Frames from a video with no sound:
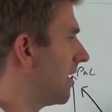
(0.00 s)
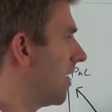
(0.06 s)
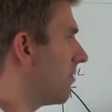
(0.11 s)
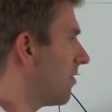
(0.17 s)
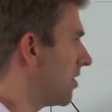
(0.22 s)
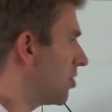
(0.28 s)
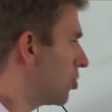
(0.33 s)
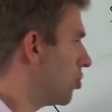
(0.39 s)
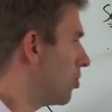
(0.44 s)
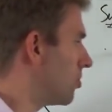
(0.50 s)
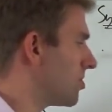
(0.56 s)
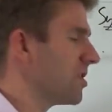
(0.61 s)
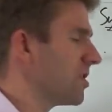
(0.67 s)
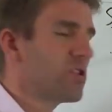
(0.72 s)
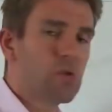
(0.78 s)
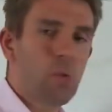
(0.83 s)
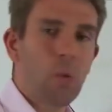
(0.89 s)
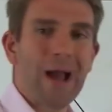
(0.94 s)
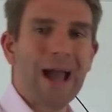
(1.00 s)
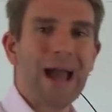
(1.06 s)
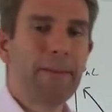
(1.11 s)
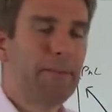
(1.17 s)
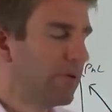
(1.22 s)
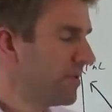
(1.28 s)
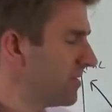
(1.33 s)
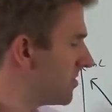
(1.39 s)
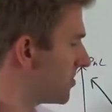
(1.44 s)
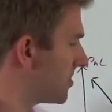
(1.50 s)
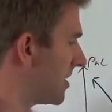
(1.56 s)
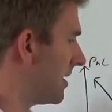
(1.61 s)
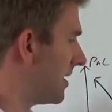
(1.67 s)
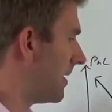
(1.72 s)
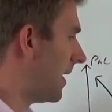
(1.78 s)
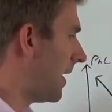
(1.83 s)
All right, good. So what happens